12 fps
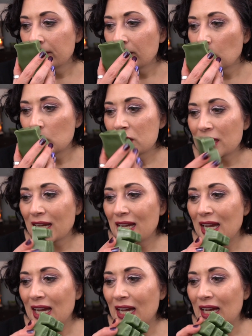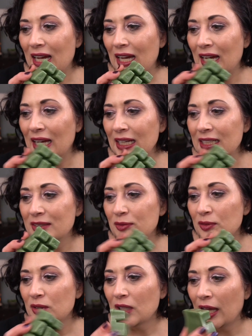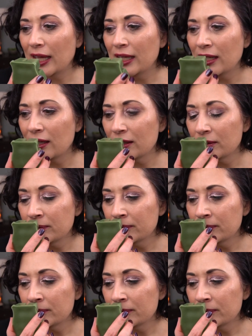which I kind of like.